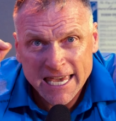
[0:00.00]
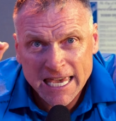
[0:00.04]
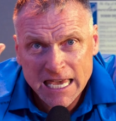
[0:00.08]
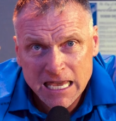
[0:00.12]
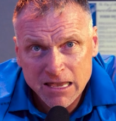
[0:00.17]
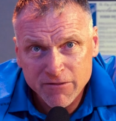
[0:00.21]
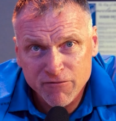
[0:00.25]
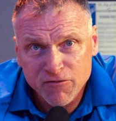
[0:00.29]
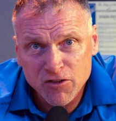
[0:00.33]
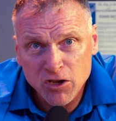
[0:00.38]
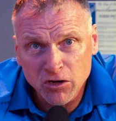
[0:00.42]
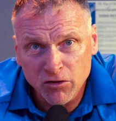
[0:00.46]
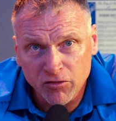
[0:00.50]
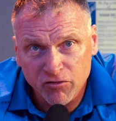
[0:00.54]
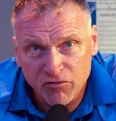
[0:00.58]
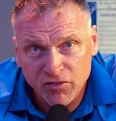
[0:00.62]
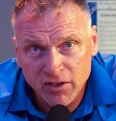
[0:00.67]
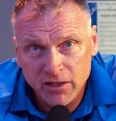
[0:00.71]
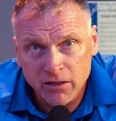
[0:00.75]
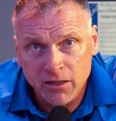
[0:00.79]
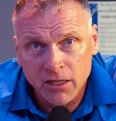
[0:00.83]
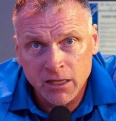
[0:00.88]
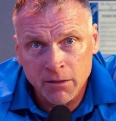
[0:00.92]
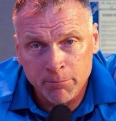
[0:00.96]
if you're
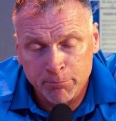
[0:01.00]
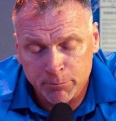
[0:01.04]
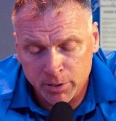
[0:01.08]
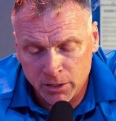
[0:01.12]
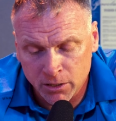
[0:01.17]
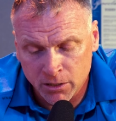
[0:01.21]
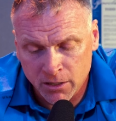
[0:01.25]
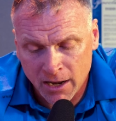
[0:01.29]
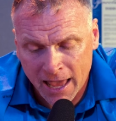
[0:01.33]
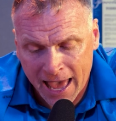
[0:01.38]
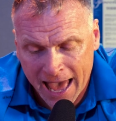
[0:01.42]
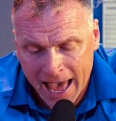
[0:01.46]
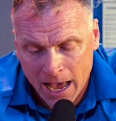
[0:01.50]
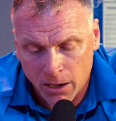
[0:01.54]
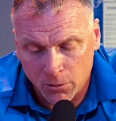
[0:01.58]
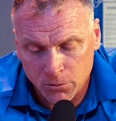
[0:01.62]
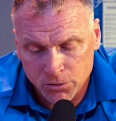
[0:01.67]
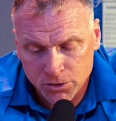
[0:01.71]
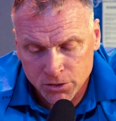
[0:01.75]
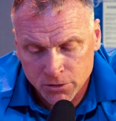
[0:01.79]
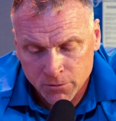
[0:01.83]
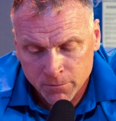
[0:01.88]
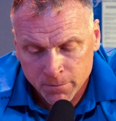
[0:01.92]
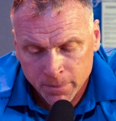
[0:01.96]
feeling burnt
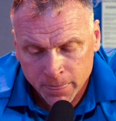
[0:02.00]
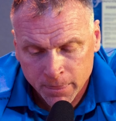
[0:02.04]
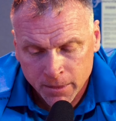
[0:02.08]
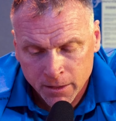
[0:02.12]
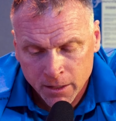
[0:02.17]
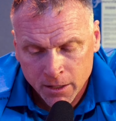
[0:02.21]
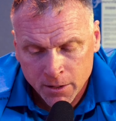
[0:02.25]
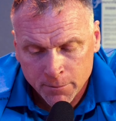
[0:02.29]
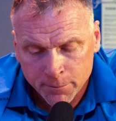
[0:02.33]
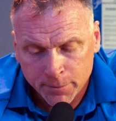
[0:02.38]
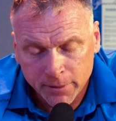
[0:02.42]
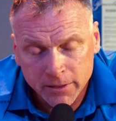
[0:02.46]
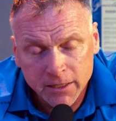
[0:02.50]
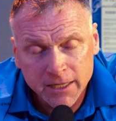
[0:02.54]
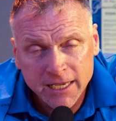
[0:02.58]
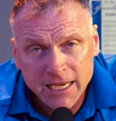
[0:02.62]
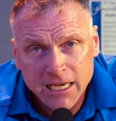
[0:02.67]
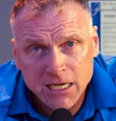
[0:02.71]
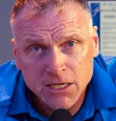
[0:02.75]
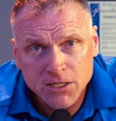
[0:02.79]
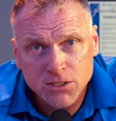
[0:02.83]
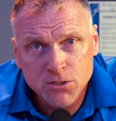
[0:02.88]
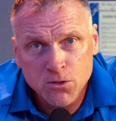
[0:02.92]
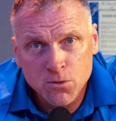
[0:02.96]
out,
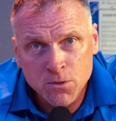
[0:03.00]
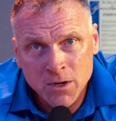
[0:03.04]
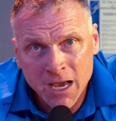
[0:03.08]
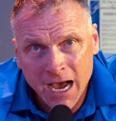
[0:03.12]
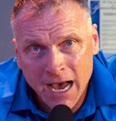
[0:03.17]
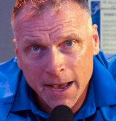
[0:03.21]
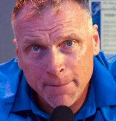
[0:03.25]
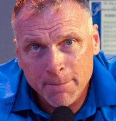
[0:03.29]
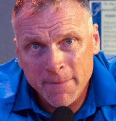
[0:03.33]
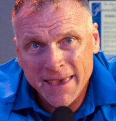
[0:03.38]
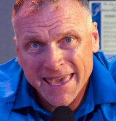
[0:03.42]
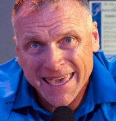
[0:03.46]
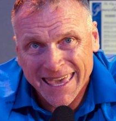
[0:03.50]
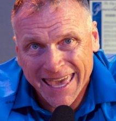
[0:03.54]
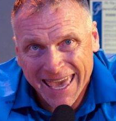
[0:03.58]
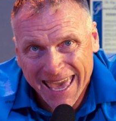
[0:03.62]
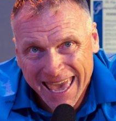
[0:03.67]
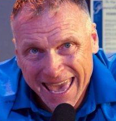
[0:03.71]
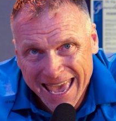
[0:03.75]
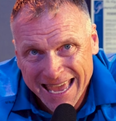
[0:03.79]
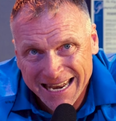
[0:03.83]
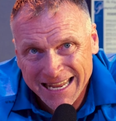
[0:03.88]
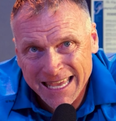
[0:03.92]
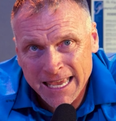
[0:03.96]
Please do not make
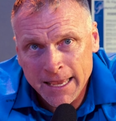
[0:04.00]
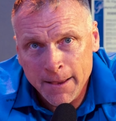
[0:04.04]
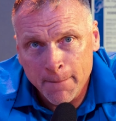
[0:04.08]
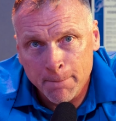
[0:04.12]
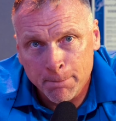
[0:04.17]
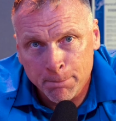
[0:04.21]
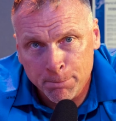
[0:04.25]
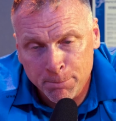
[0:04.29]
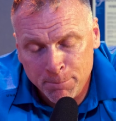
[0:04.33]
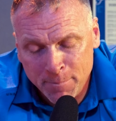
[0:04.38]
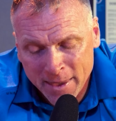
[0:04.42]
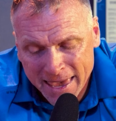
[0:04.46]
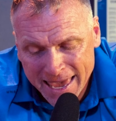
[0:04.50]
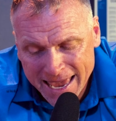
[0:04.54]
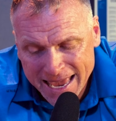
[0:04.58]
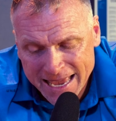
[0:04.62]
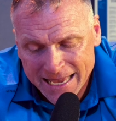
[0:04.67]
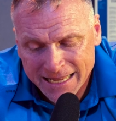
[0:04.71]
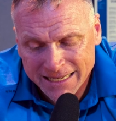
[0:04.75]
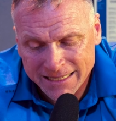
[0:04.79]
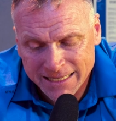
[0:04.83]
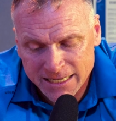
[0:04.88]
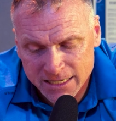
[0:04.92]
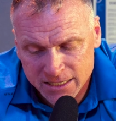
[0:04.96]
any
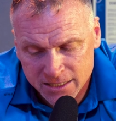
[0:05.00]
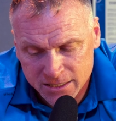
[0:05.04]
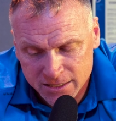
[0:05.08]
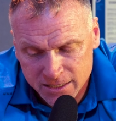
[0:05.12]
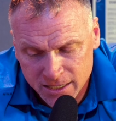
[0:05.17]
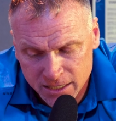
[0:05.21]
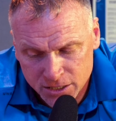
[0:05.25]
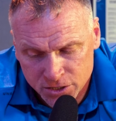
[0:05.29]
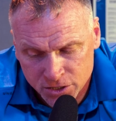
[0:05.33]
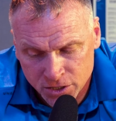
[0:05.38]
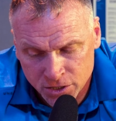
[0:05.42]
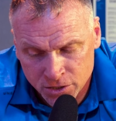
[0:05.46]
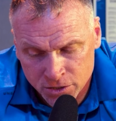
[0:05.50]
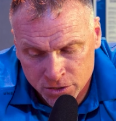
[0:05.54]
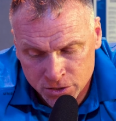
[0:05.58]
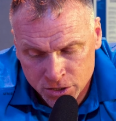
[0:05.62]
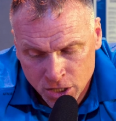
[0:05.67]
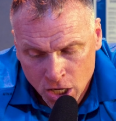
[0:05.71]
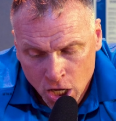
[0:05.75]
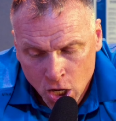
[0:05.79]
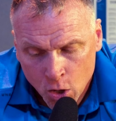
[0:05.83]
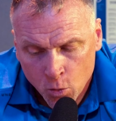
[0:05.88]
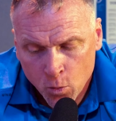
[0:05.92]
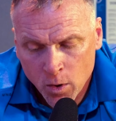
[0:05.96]
big
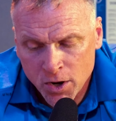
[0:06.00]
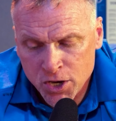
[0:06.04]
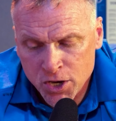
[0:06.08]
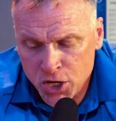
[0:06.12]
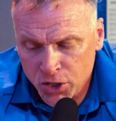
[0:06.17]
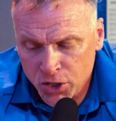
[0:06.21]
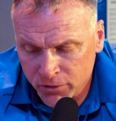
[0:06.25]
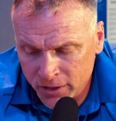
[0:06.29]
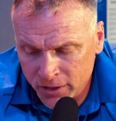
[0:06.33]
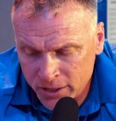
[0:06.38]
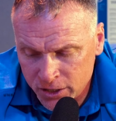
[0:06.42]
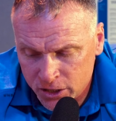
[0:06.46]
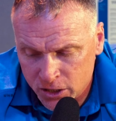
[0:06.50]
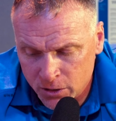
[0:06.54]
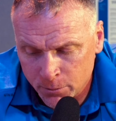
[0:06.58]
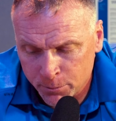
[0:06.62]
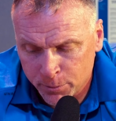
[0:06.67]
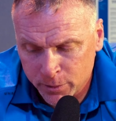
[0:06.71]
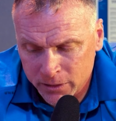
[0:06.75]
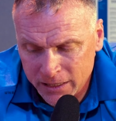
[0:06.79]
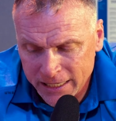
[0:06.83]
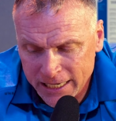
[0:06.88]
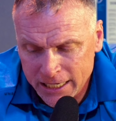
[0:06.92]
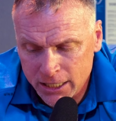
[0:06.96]
decisions when you're in
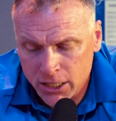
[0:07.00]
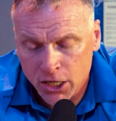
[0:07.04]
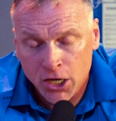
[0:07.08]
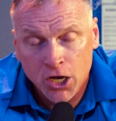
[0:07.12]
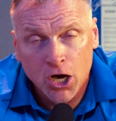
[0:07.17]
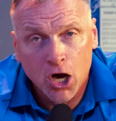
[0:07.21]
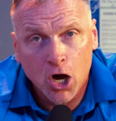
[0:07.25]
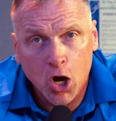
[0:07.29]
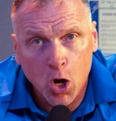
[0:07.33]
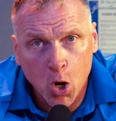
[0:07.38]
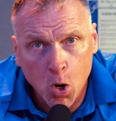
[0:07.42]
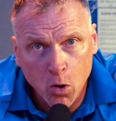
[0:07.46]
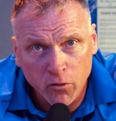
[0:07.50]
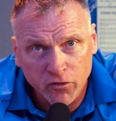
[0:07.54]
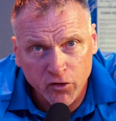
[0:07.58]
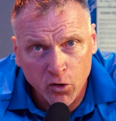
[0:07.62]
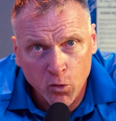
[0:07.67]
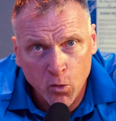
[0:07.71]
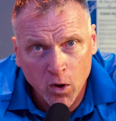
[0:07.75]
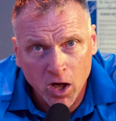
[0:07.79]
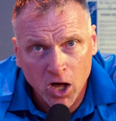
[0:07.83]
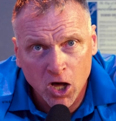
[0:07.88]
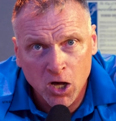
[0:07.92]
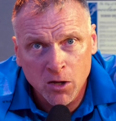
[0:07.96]
complete
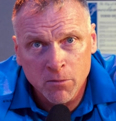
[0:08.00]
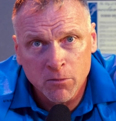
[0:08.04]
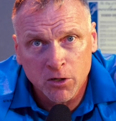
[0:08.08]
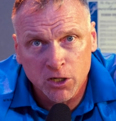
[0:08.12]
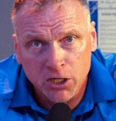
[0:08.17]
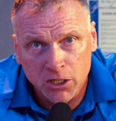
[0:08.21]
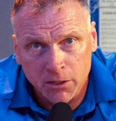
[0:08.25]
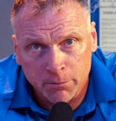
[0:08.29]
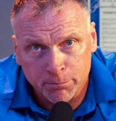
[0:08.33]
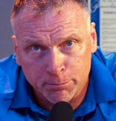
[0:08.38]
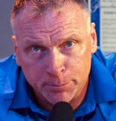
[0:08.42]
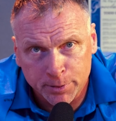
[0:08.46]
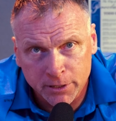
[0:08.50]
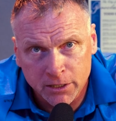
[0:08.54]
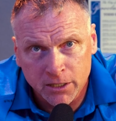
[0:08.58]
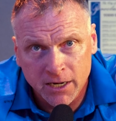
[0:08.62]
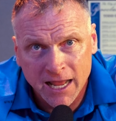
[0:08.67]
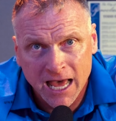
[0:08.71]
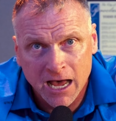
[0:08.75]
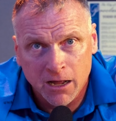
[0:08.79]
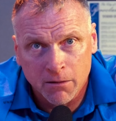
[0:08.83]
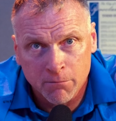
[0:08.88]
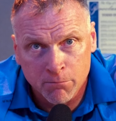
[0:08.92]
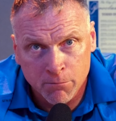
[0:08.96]
overwhelm or
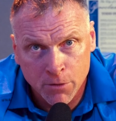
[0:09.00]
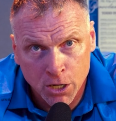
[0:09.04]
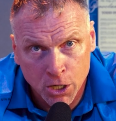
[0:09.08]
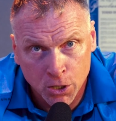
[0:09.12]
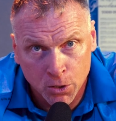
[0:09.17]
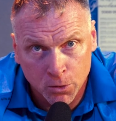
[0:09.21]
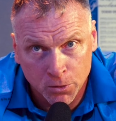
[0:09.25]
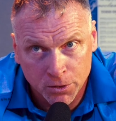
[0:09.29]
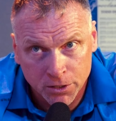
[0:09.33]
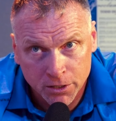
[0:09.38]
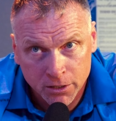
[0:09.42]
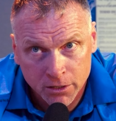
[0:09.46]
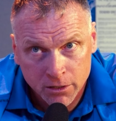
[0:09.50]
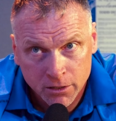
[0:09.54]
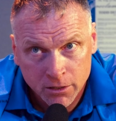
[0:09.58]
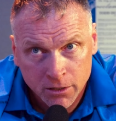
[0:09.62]
burnout mode.